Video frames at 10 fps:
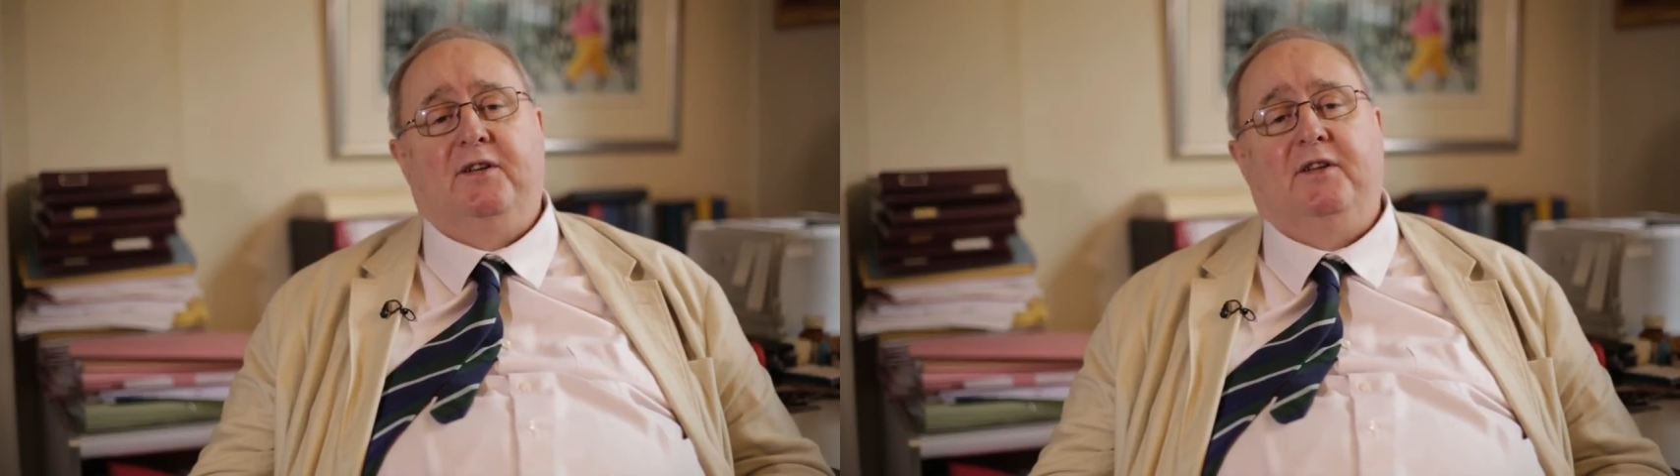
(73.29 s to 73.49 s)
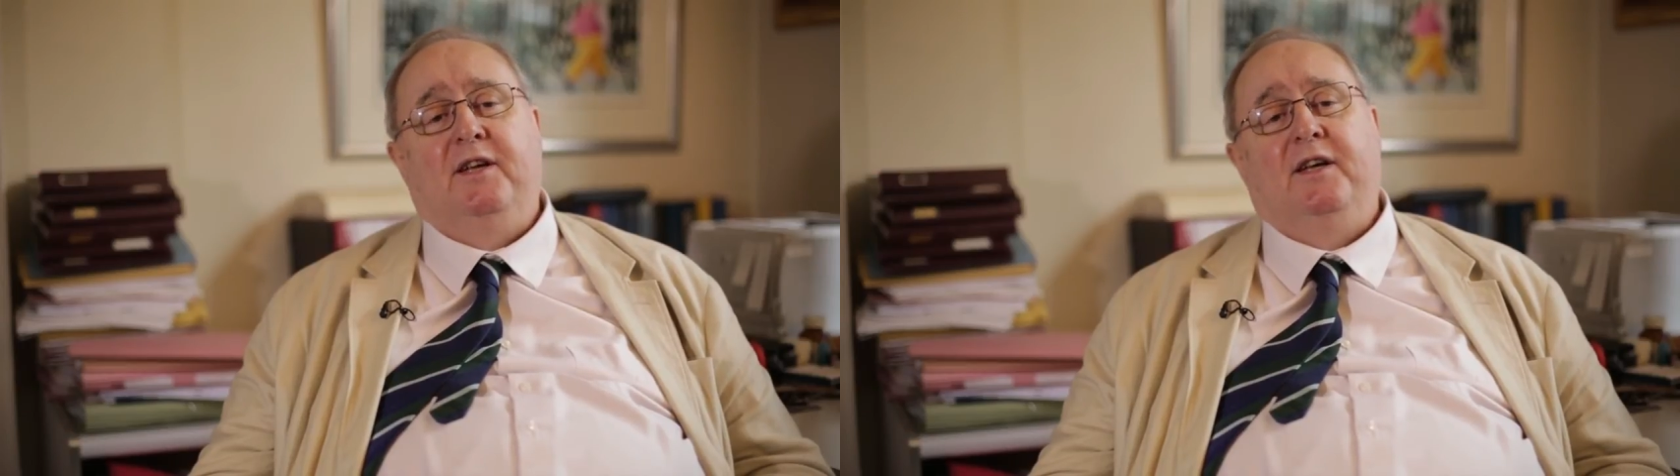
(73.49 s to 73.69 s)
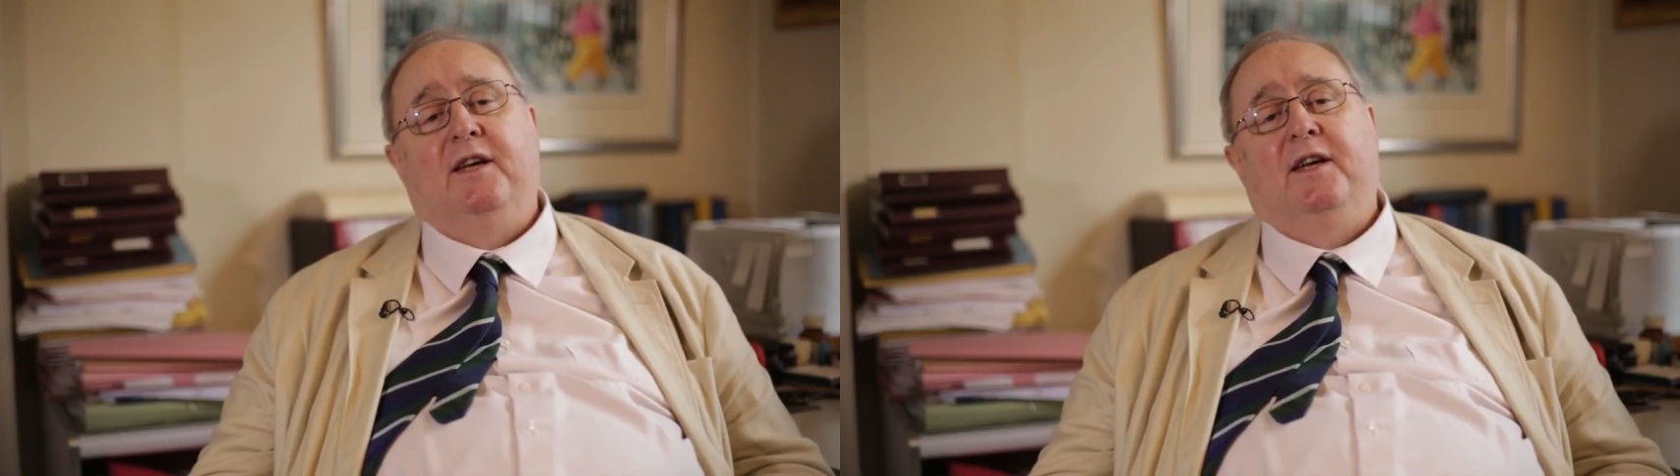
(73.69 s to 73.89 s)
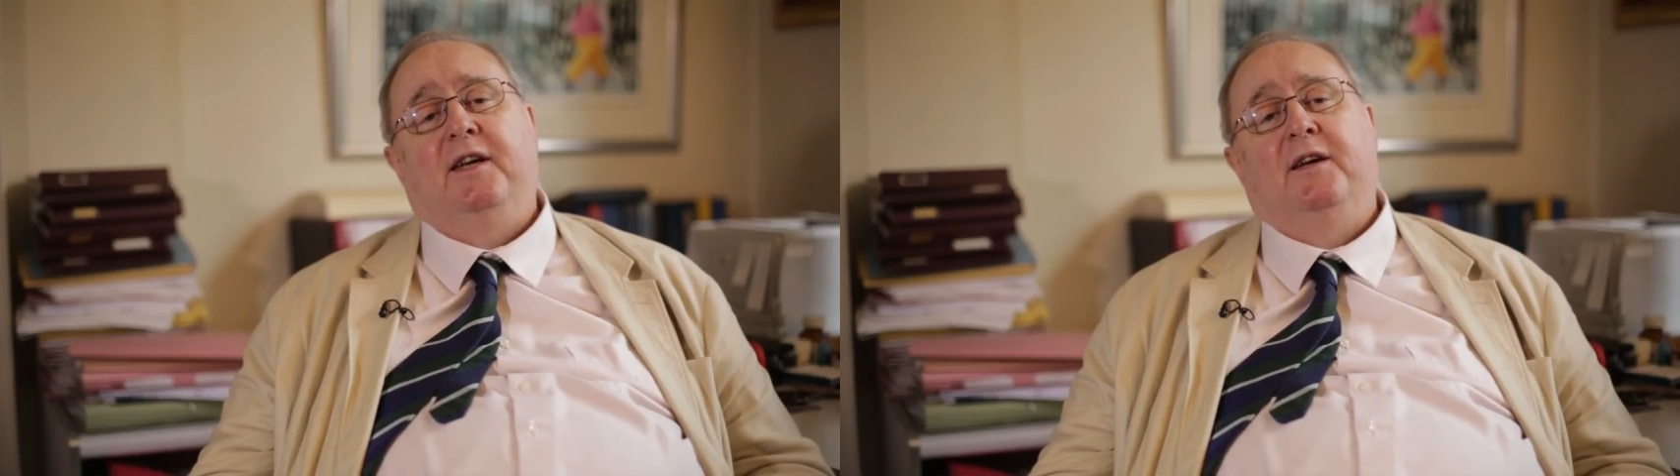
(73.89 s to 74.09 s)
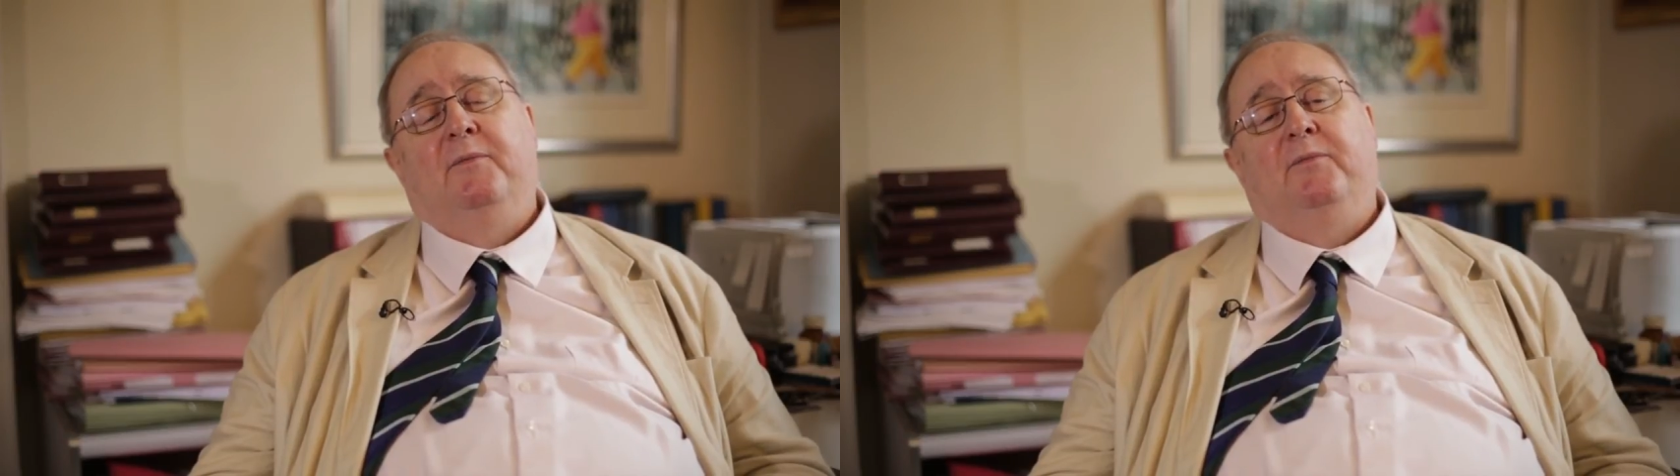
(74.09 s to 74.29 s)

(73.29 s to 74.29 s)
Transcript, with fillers: the